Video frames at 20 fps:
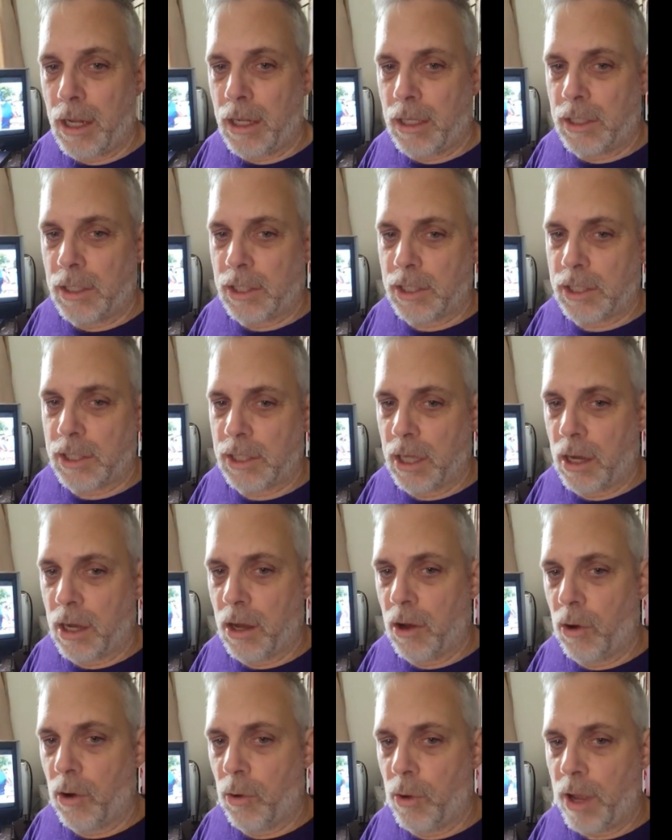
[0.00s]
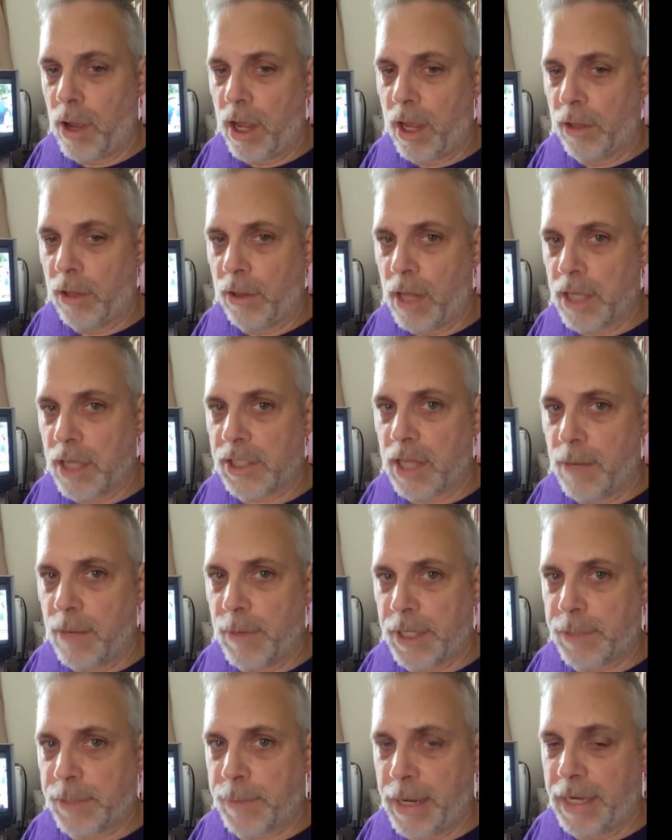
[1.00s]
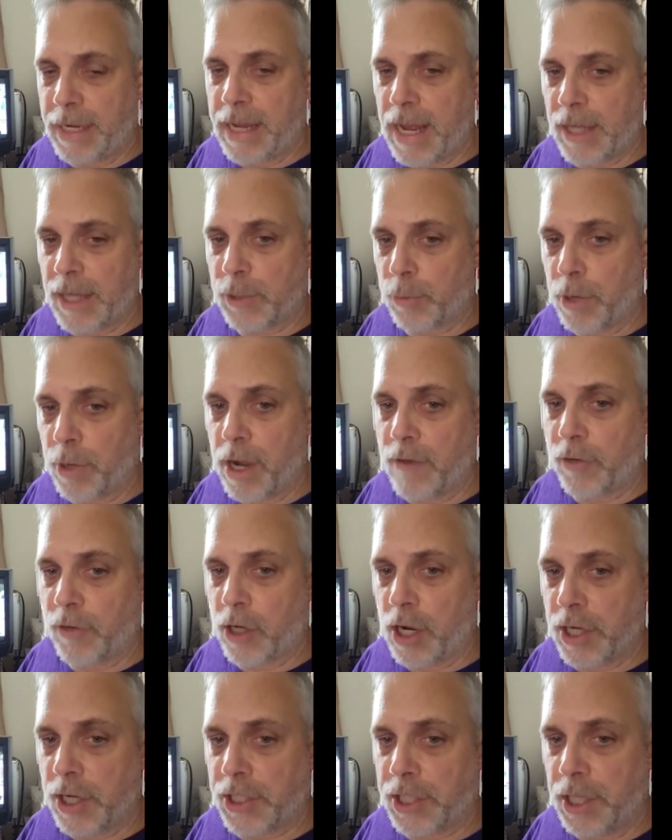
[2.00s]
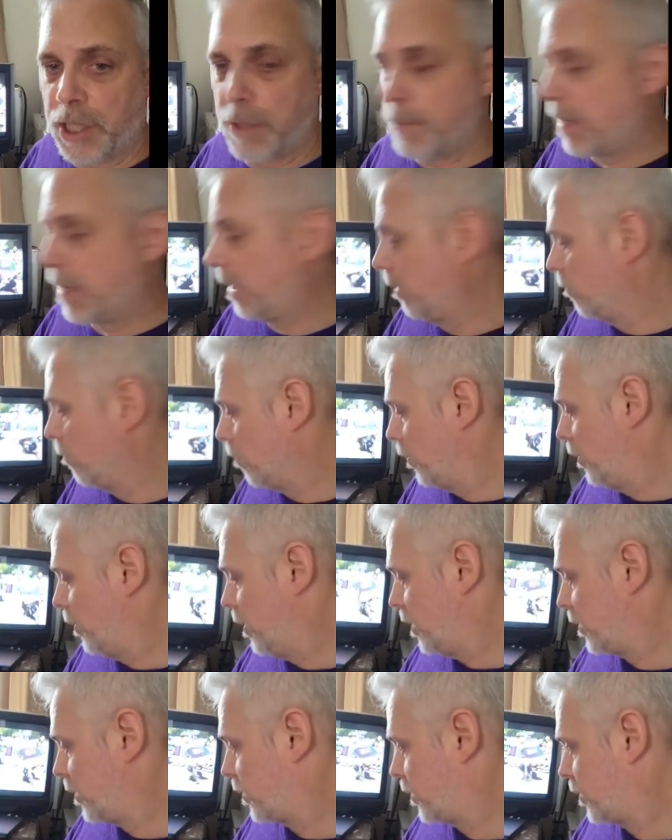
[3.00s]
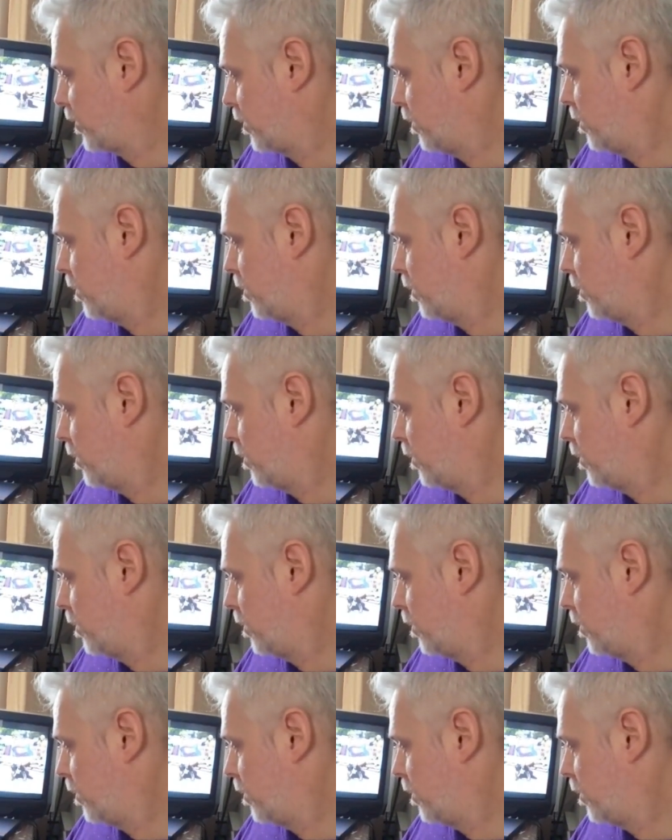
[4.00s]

So, unless I miss my guess, we're never going to see the menu on this.